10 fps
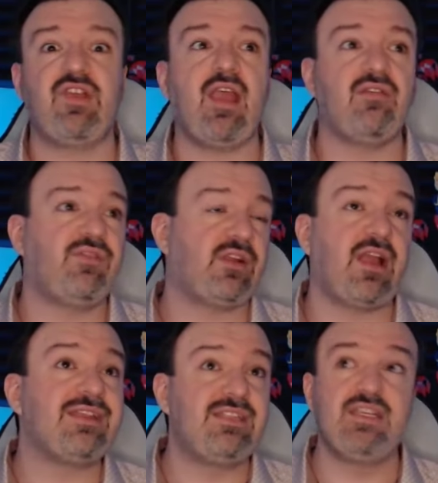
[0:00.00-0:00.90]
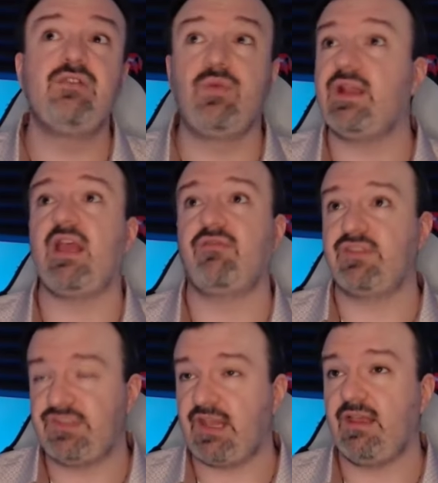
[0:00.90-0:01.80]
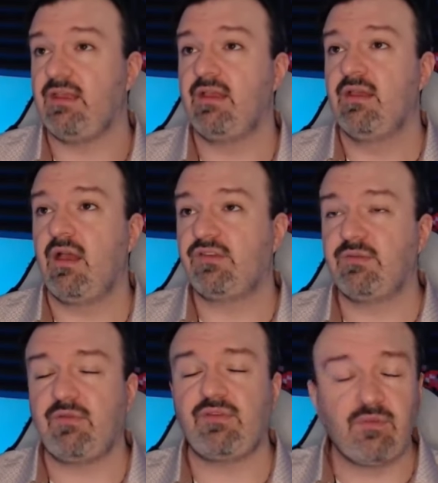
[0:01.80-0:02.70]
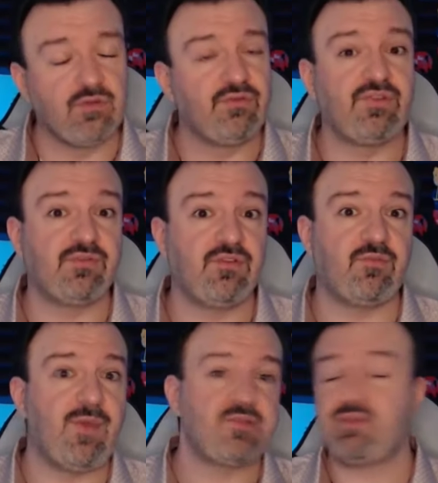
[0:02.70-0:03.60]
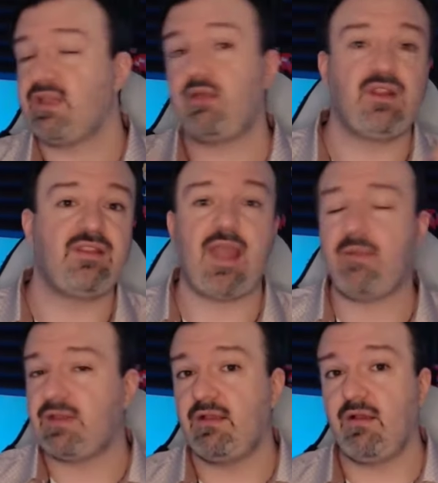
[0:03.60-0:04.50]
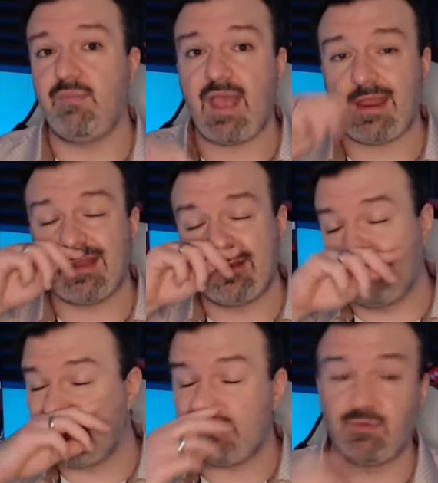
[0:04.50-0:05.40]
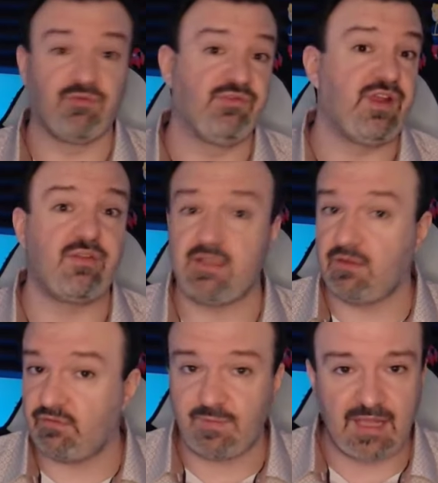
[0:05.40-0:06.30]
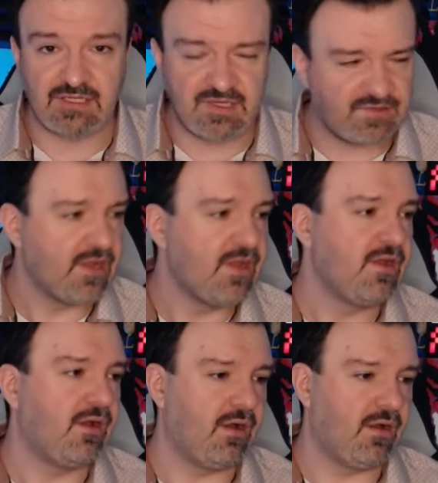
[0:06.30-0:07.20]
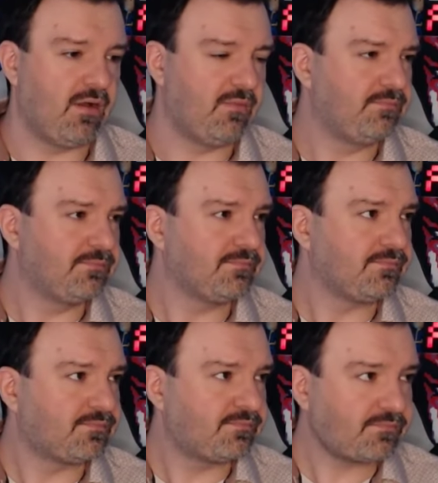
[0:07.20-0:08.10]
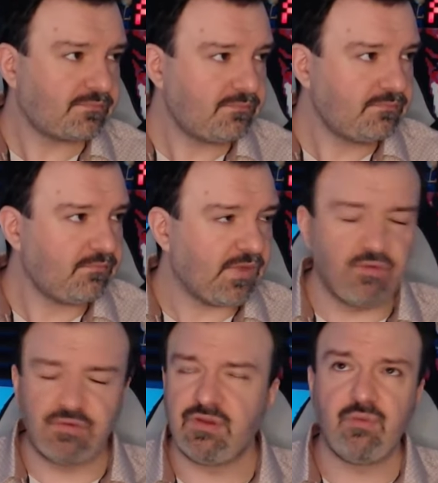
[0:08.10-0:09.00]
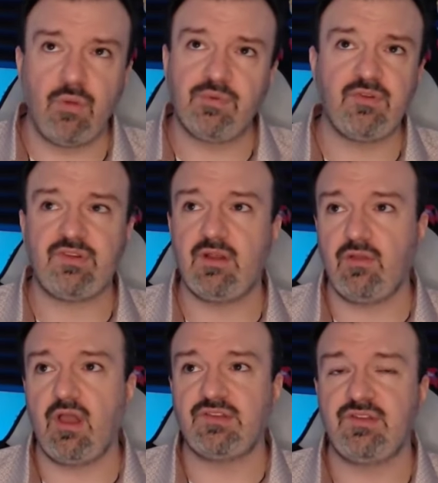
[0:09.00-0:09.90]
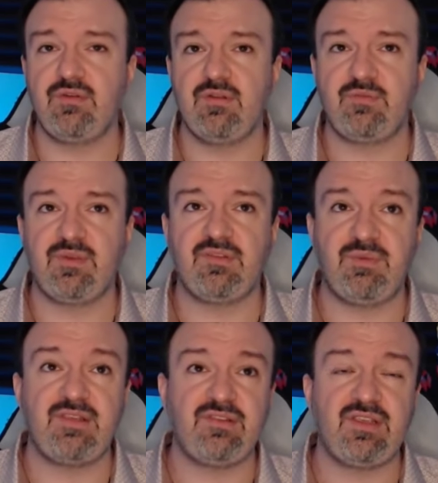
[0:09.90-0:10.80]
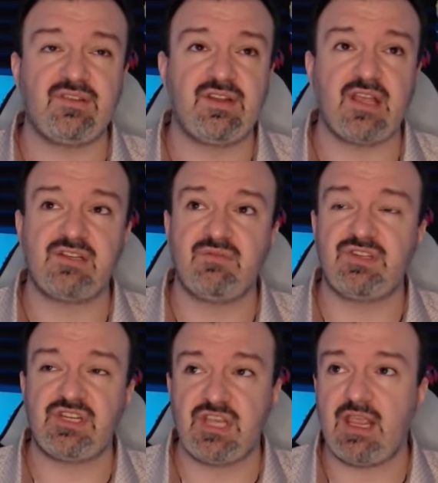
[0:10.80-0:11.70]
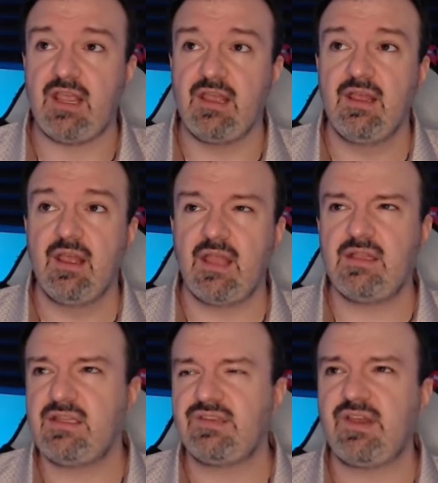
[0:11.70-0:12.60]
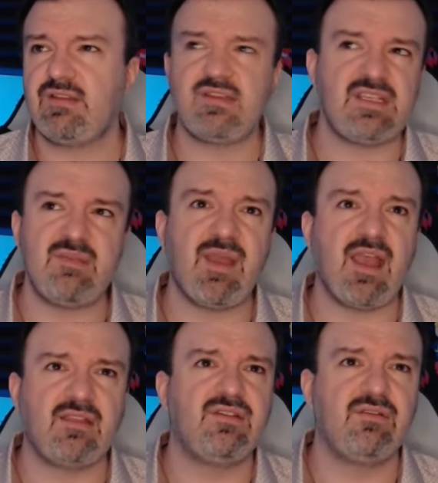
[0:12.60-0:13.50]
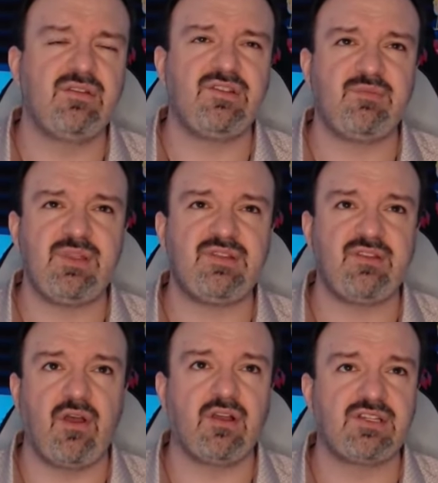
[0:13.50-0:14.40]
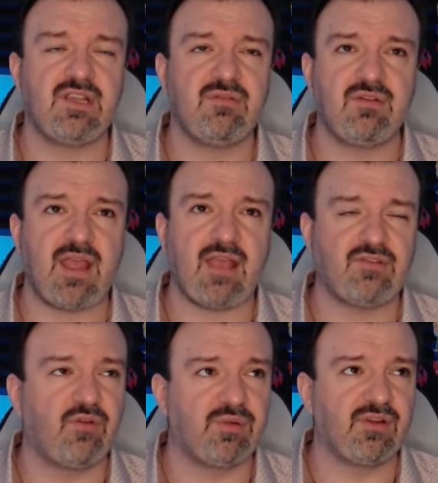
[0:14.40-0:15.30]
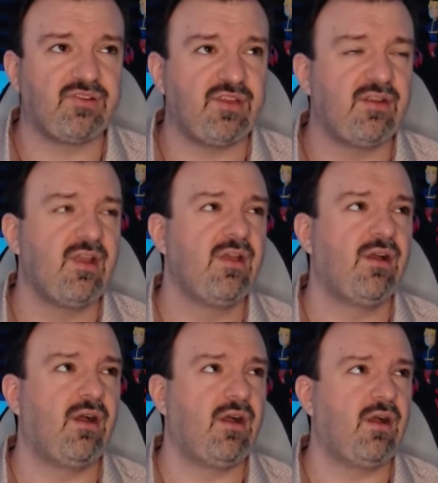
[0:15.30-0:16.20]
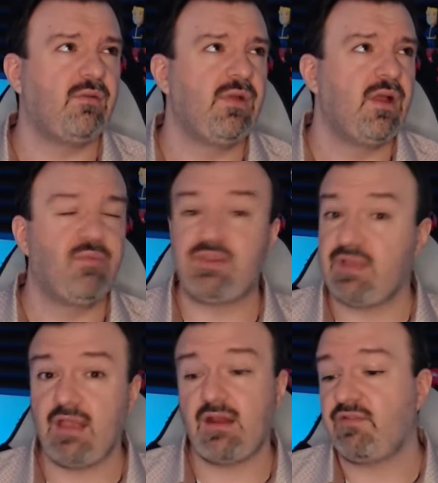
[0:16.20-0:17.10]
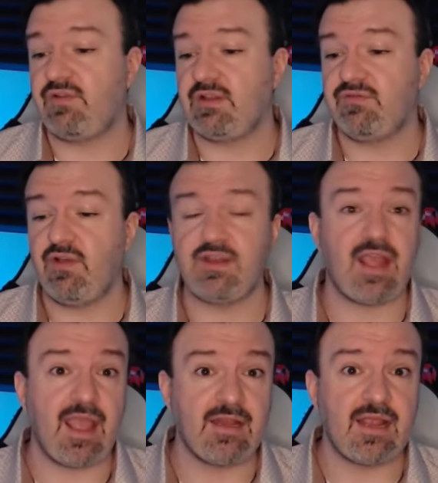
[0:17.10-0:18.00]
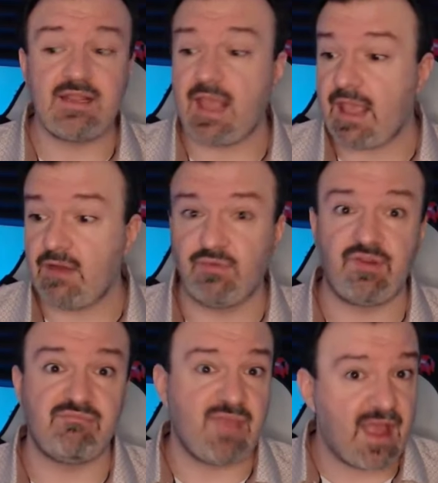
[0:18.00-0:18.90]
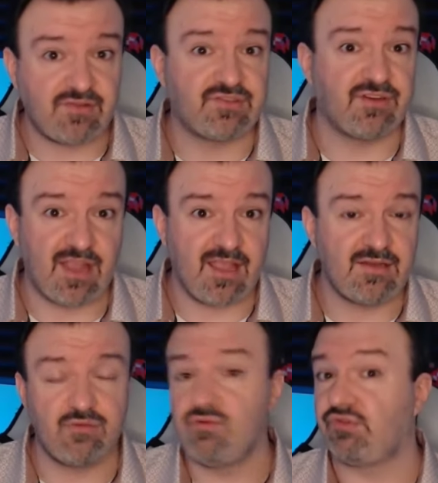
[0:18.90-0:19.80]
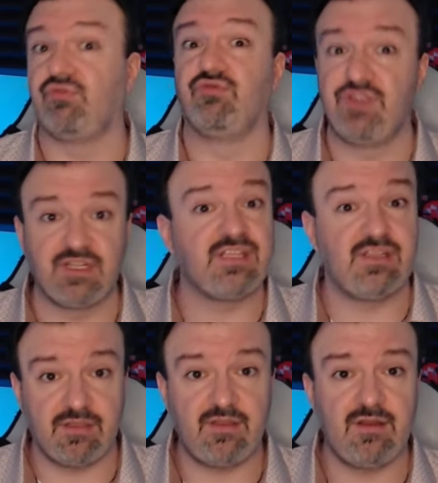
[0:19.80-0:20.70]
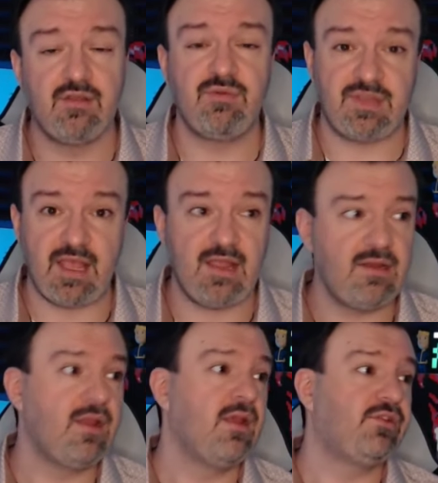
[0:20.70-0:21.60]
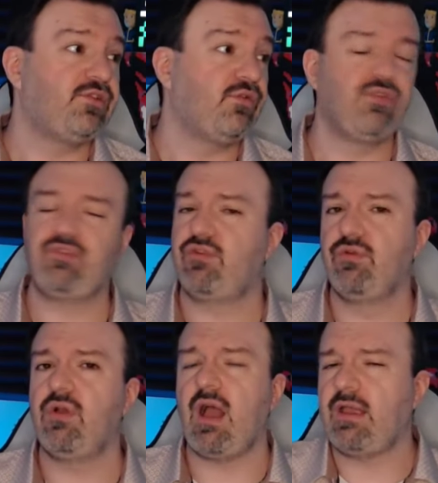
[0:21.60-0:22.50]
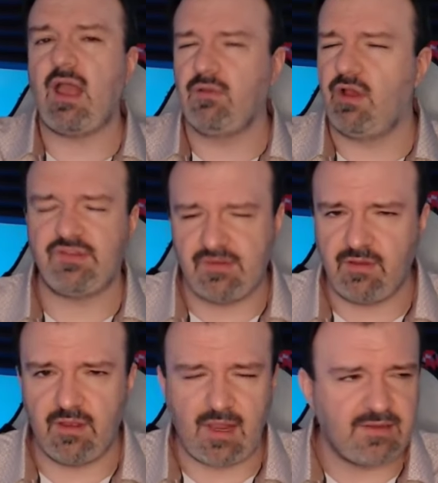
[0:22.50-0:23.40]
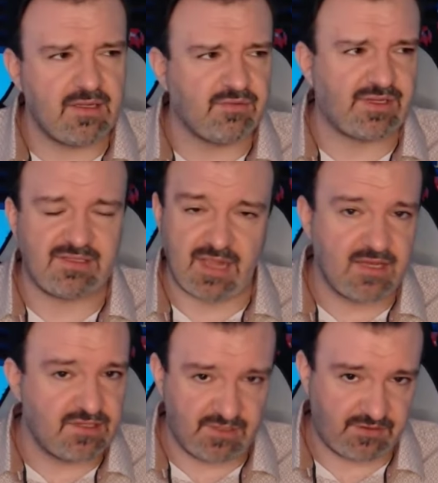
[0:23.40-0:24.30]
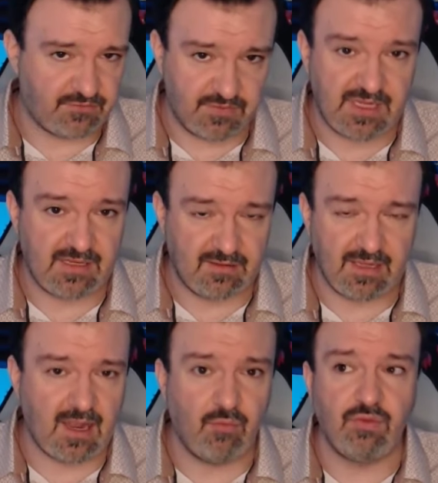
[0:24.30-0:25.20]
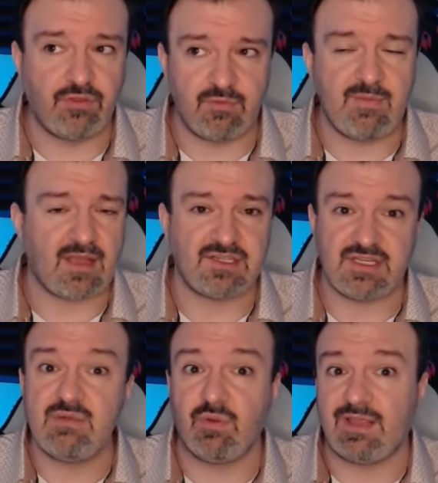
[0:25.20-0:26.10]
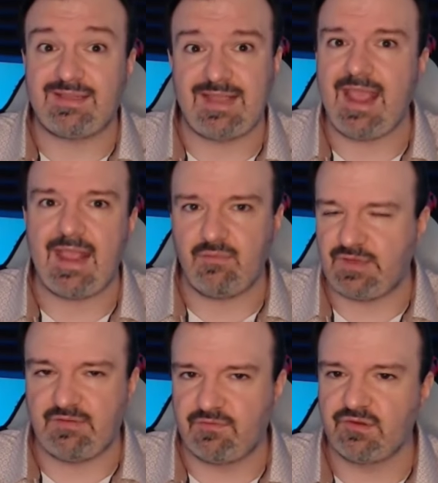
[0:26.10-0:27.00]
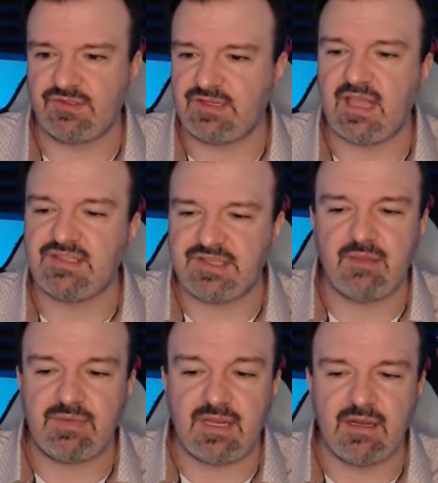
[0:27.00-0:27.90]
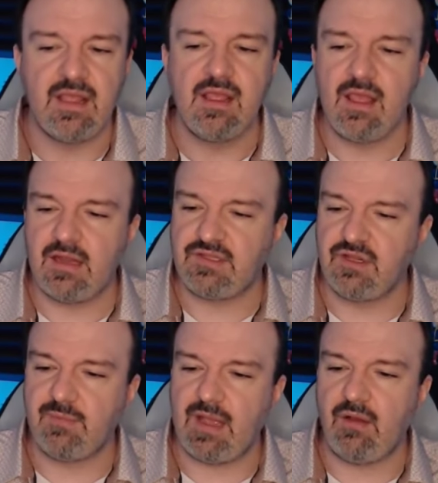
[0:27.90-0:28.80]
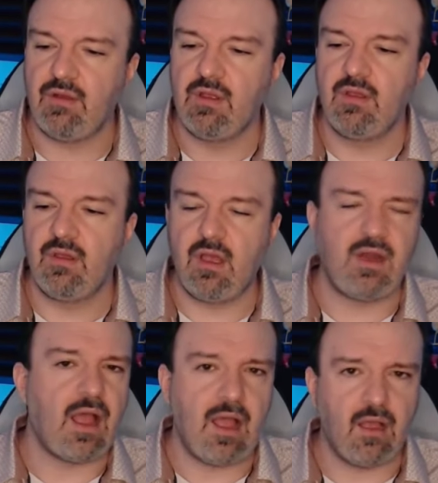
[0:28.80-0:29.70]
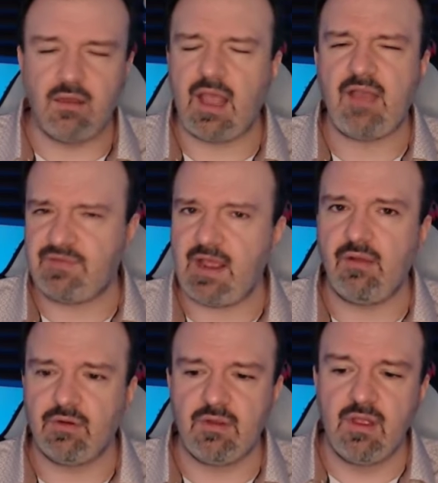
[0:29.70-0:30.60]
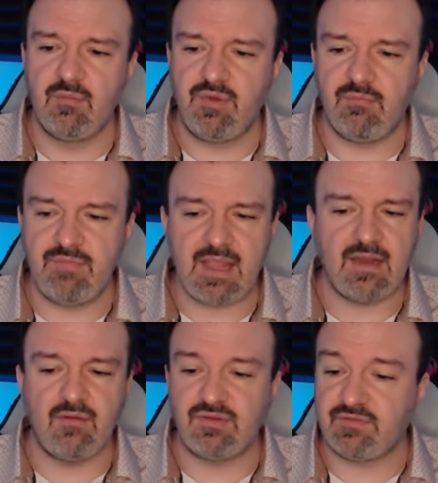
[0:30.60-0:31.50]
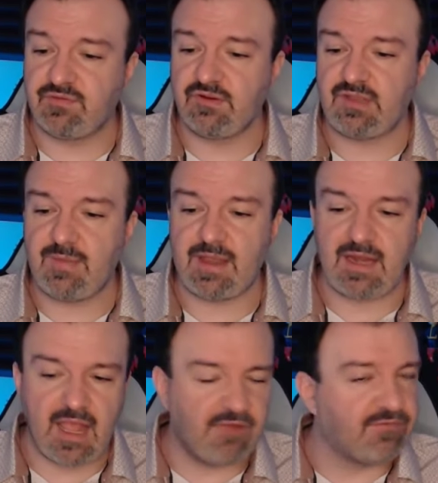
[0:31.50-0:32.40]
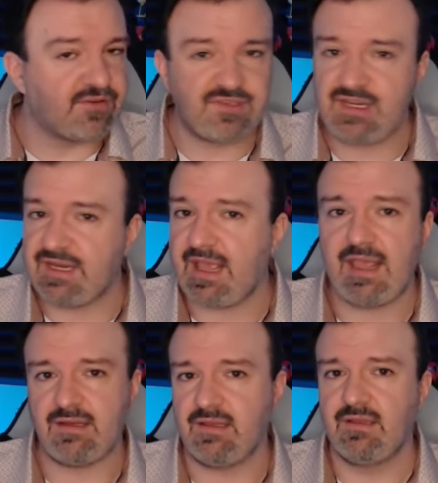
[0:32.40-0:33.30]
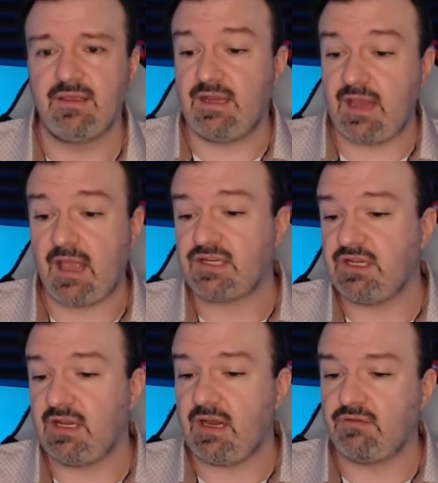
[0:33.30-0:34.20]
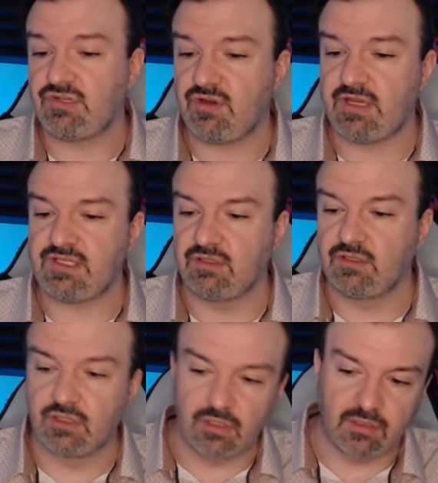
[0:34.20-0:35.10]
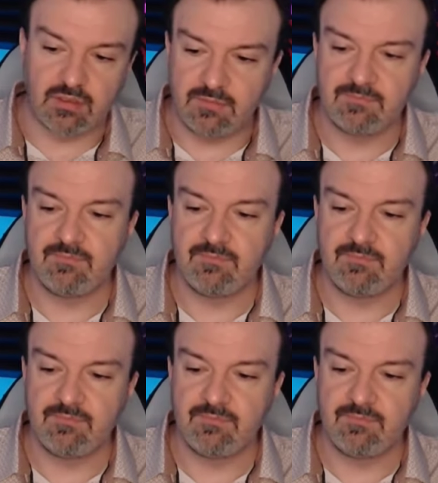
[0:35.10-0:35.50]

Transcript: set. In fact, I did win every set. Sometimes I would lose the first match, but then I would adapt and come back. And some of these were very close matches. Um, there was only one person I lost to, and it was because basically his connection was shit. And then he decided to teabag too, because he's a piece of dog shit, with an asshole person. Um, but then I finally fought an Ed, and the Ed was a master Ed who was really good with Ed. So it was cool. I, I lost a ton. I think it was like 10 to 3. Like I won three matches. He won like 10. It was like a first to 10 set we did. And it took about an uh, half an hour. But man, it was the first time I had ever seen Ed in action, and I was trying to learn